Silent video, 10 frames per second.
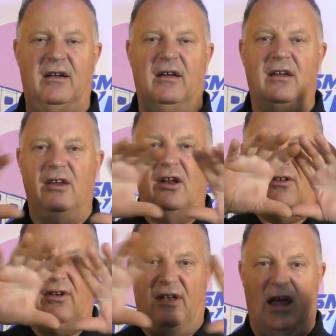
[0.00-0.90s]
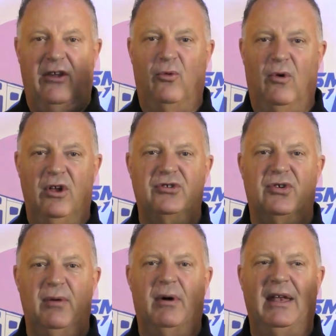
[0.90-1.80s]
nice wood
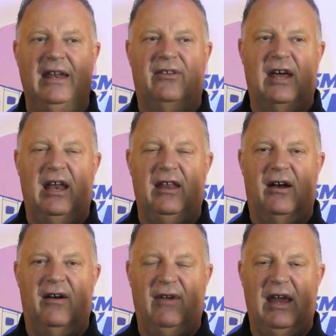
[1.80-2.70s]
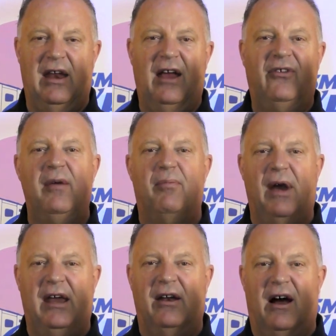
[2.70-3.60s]
trim on the inside of the RV. And I say
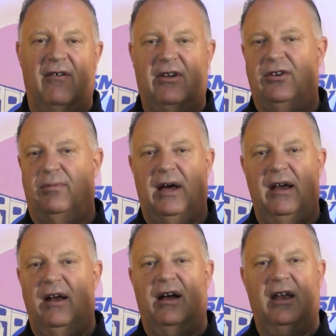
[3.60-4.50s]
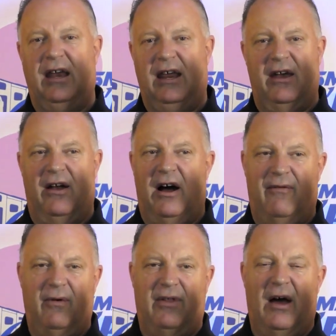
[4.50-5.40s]
break it off because you're probably not going to get it off
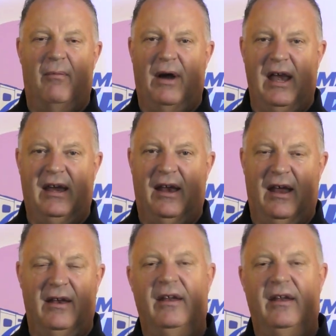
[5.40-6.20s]
without breaking it.